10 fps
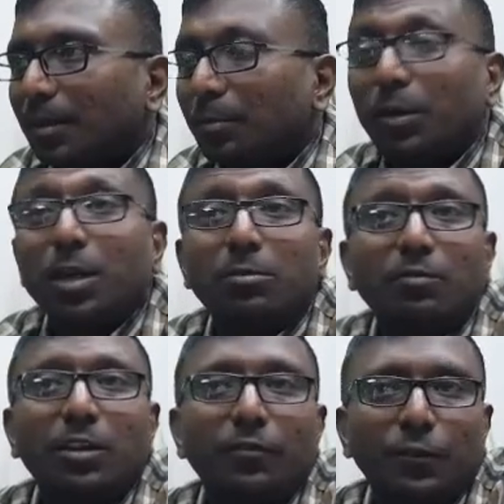Minimum
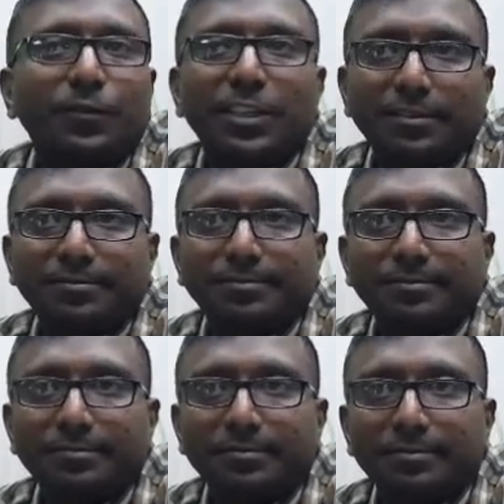150
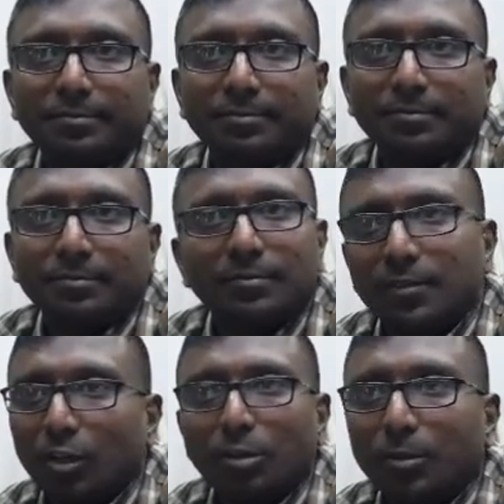
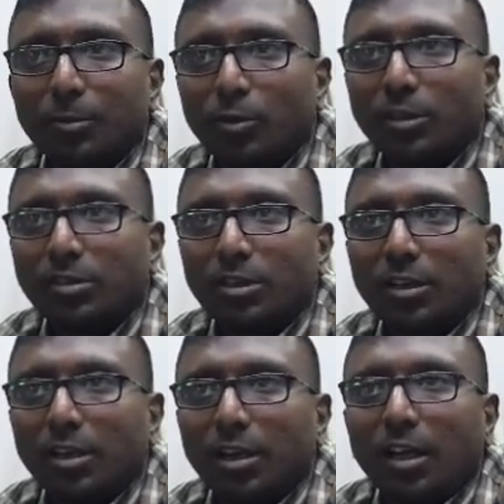got my point
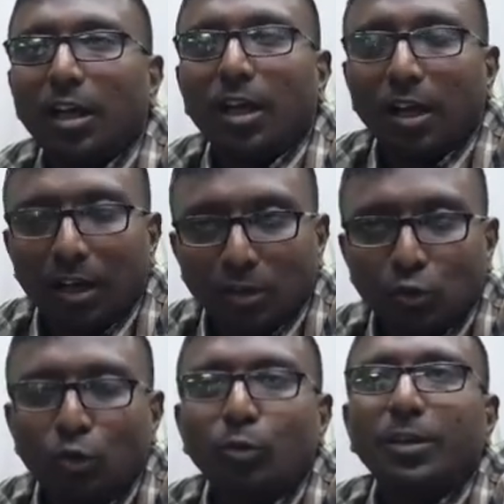uh,
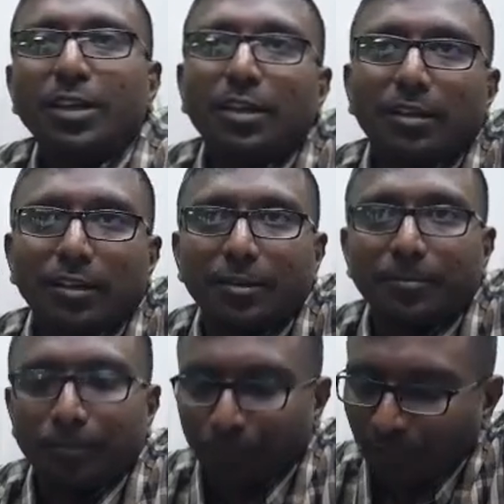so many are there
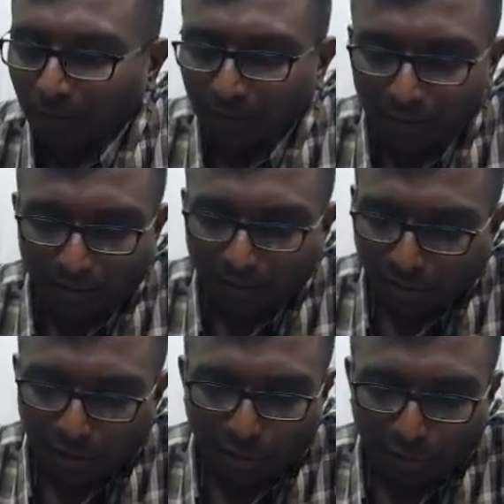right
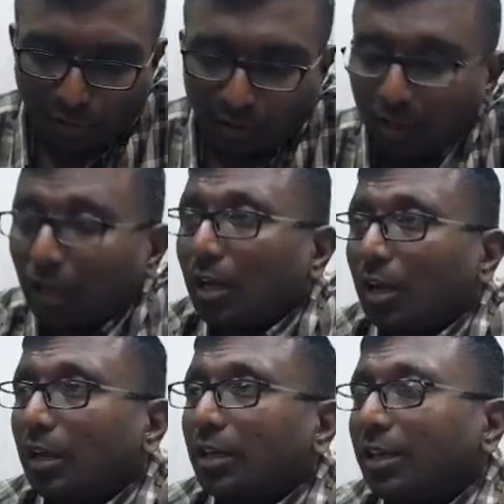chalo
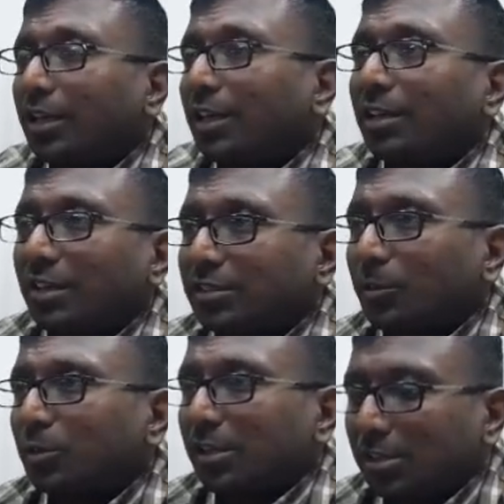he can
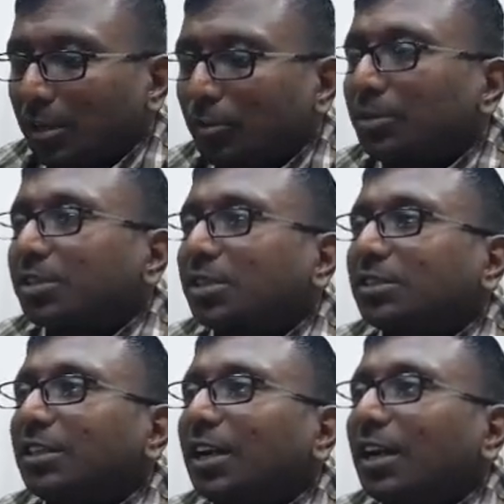suppose example mr
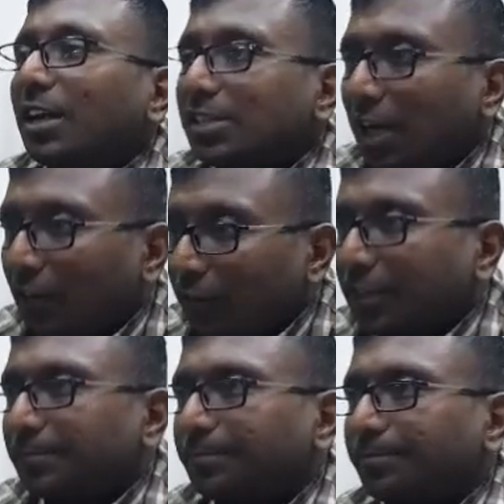ratan tata is offering